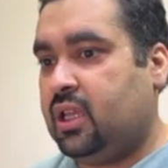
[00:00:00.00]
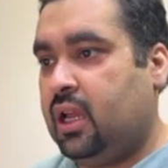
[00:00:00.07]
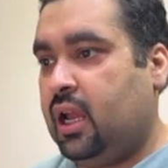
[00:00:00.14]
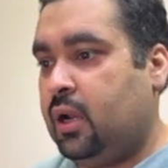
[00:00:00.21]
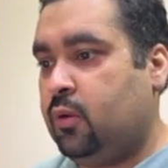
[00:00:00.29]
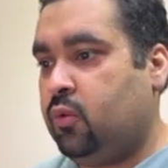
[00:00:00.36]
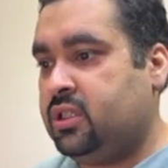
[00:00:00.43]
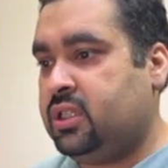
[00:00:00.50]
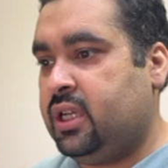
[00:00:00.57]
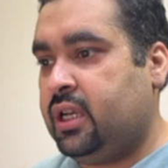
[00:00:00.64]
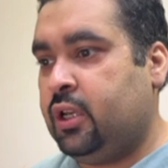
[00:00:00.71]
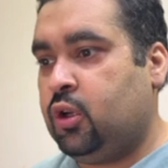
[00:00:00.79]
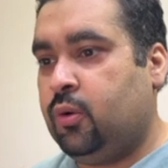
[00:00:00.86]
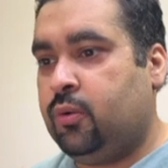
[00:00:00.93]
And once I
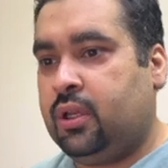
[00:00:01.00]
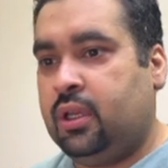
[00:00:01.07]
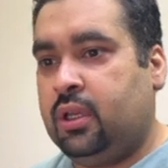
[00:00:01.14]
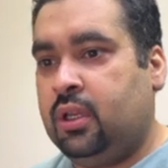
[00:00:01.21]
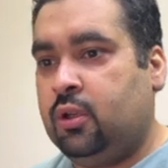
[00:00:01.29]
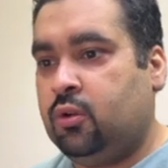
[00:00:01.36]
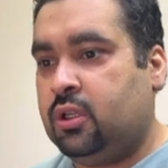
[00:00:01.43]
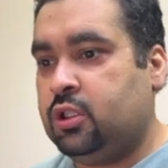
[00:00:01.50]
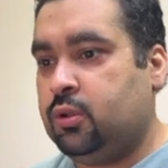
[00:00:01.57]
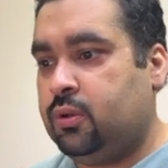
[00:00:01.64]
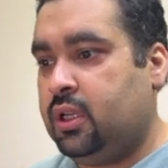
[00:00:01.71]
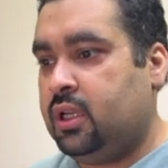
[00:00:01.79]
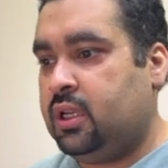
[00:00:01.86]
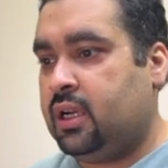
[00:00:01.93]
click over here, you can see over
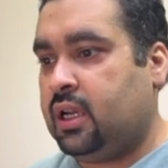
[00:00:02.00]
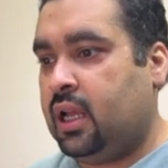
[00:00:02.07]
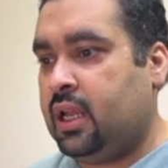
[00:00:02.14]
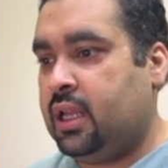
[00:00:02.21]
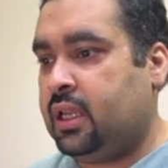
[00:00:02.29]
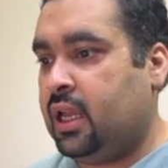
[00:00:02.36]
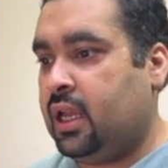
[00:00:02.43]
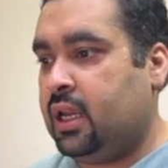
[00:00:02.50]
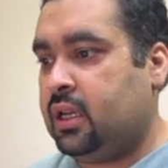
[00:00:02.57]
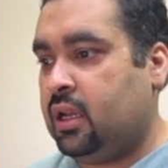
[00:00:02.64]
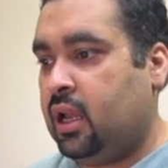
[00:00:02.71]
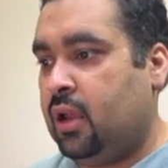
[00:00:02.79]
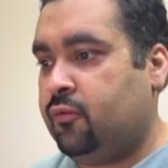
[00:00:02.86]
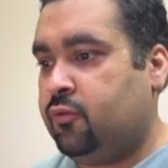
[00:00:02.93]
here that I can
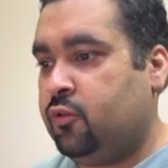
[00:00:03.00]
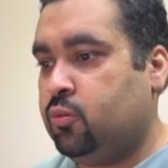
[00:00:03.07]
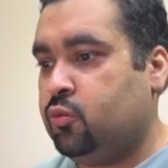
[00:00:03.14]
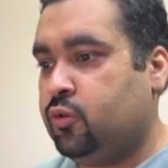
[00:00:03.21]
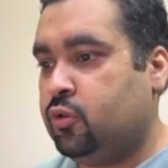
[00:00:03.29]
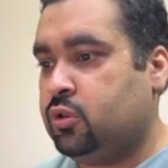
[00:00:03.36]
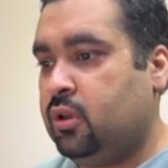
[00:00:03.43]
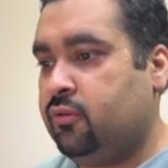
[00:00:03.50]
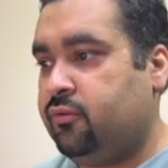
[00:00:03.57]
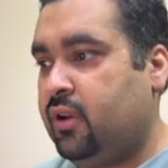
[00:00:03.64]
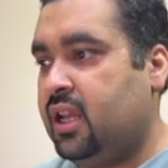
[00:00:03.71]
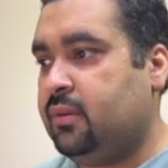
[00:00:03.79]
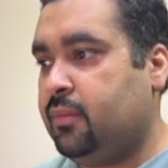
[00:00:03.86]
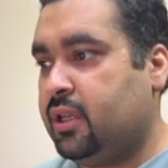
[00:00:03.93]
have to move to the
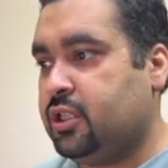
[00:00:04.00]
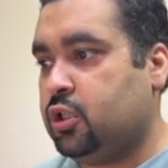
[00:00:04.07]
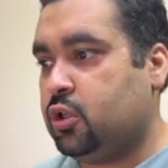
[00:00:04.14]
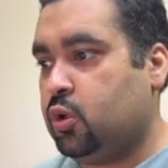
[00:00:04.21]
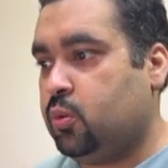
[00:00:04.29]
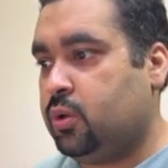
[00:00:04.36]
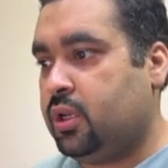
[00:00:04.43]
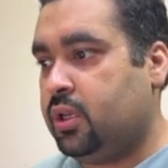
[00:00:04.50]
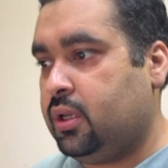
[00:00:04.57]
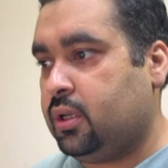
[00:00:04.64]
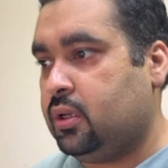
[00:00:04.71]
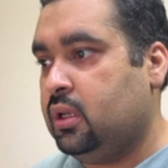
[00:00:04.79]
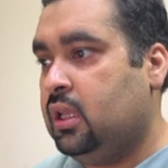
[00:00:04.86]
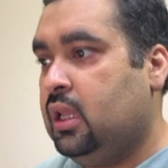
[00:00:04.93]
file manager over here.